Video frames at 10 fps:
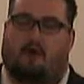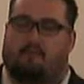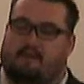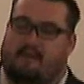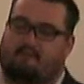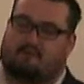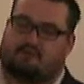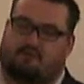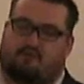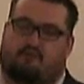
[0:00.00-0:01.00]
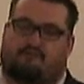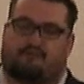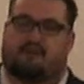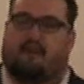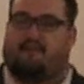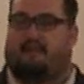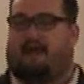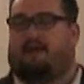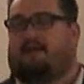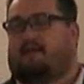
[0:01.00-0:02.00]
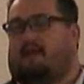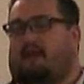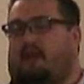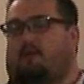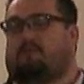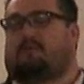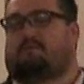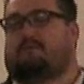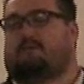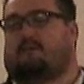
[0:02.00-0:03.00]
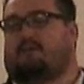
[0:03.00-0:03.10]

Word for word: Help me never to forget that, and help me to be